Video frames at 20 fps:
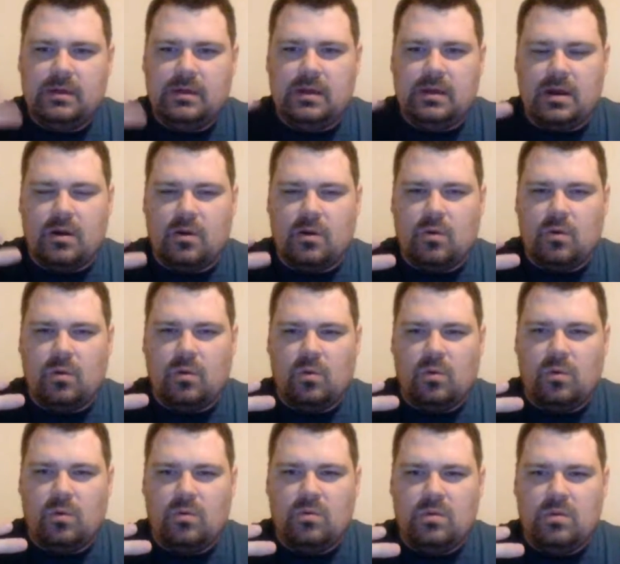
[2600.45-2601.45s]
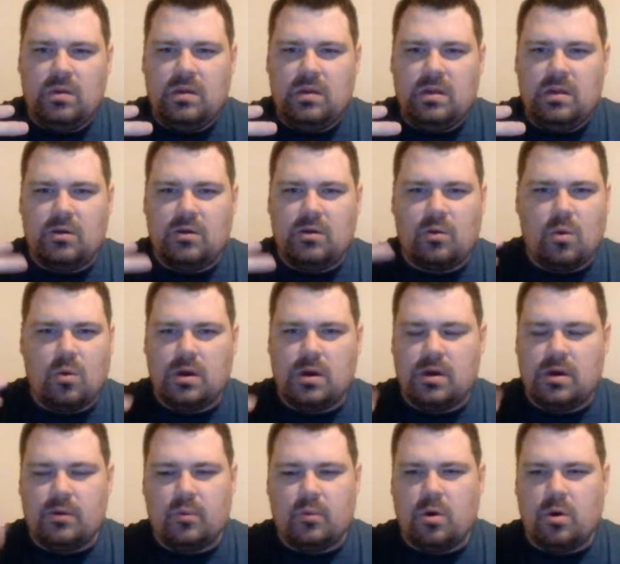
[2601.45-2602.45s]
either
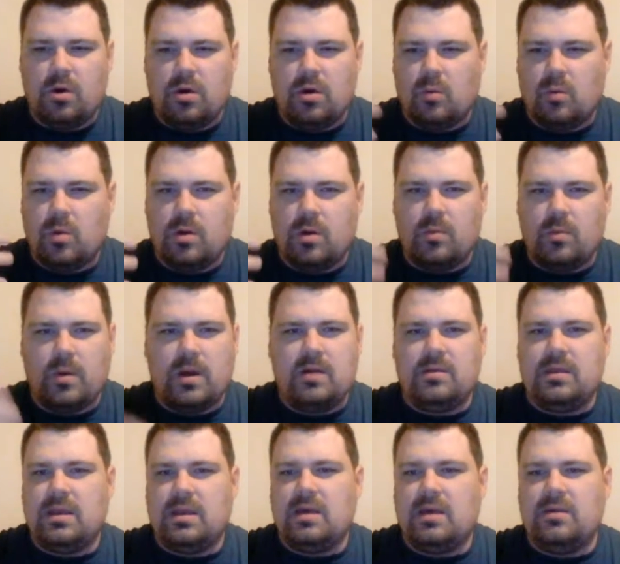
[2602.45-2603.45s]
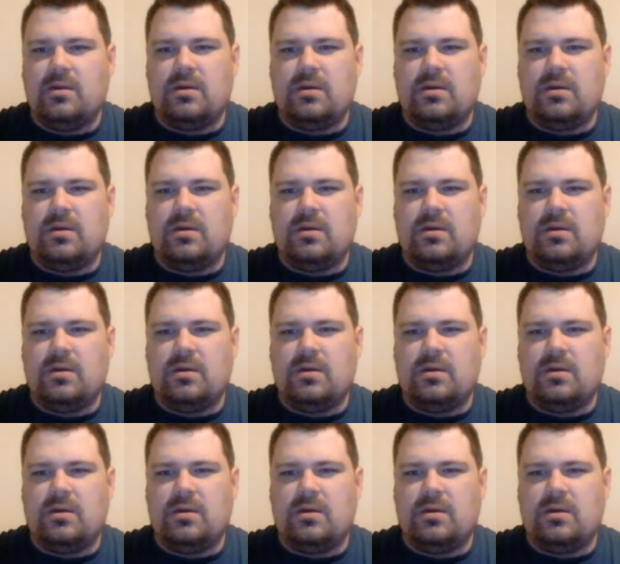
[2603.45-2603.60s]
one-on-one or one way or the other.